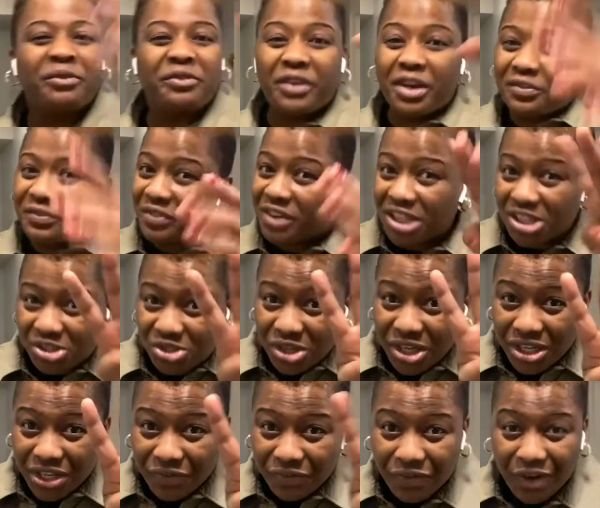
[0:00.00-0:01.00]
Before you
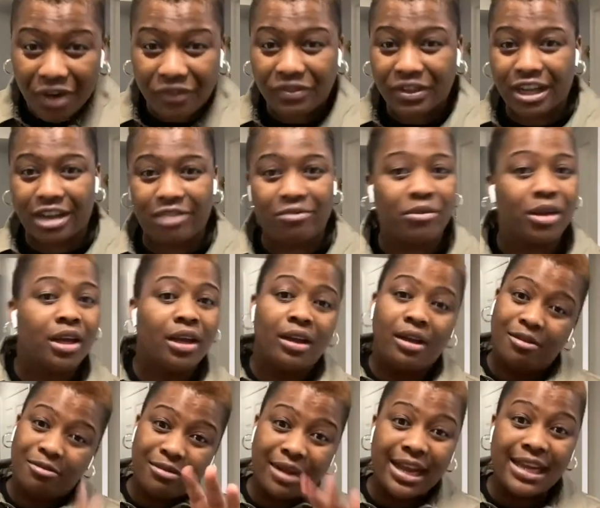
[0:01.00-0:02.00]
finish the 4 of them,
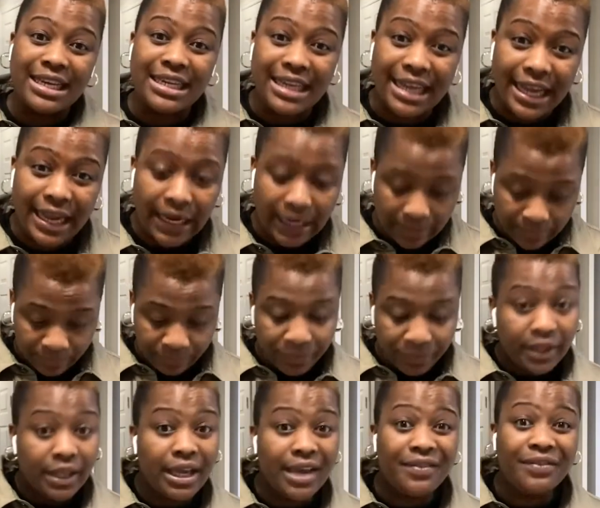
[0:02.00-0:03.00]
my dear,
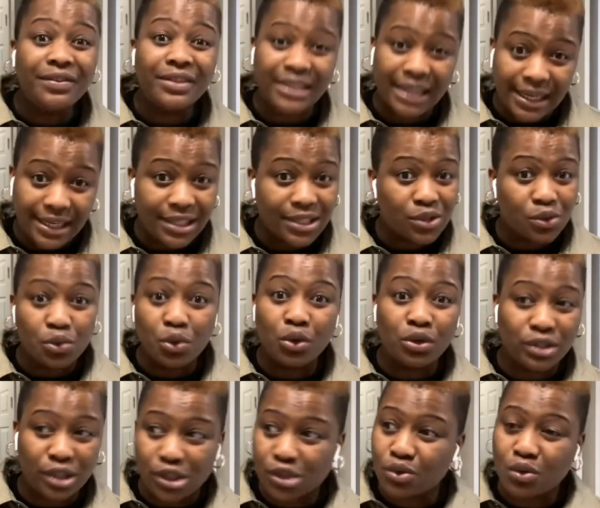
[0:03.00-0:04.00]
if now
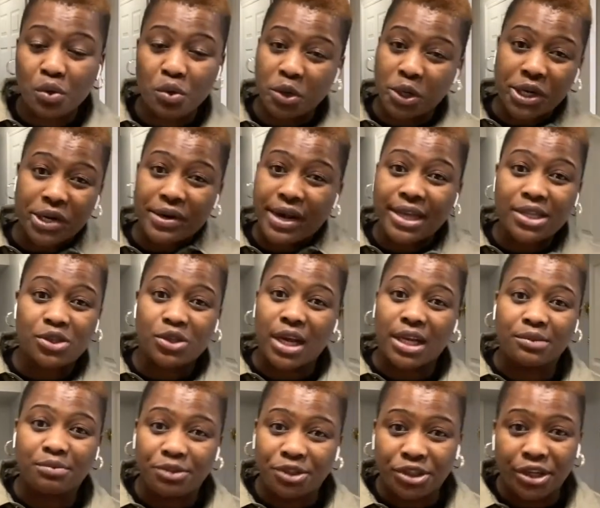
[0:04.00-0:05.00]
the school will write your
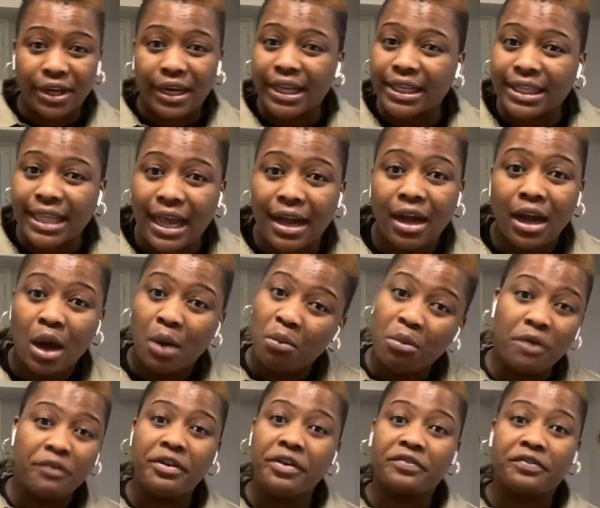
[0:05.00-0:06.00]
admission letter,
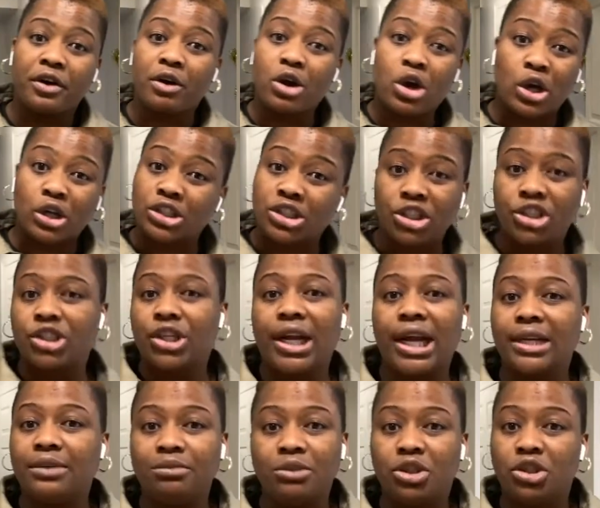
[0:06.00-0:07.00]
moving from
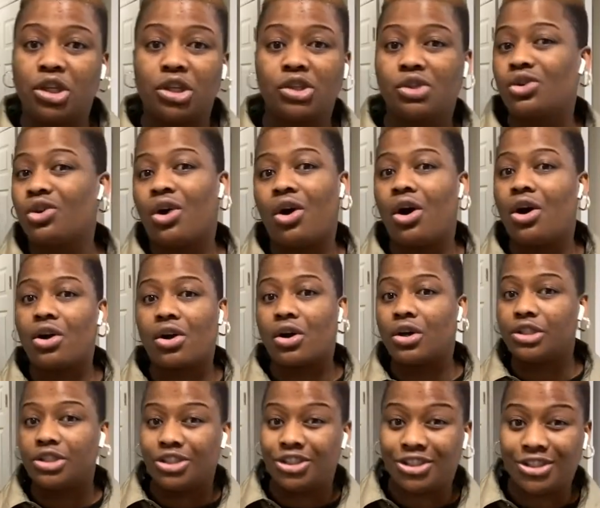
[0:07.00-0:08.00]
conditional admission to
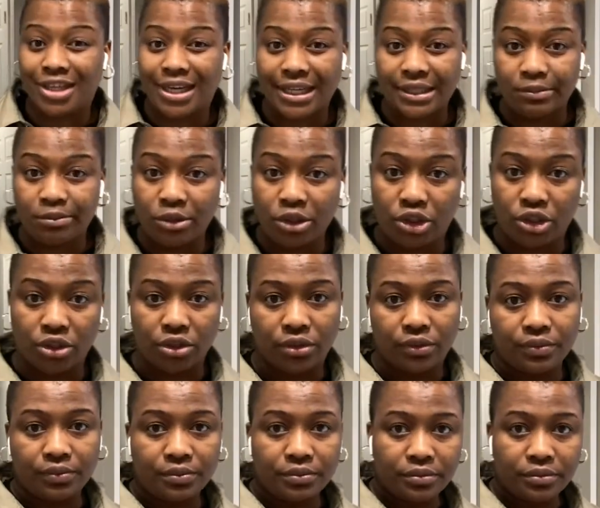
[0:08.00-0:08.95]
unconditional admission.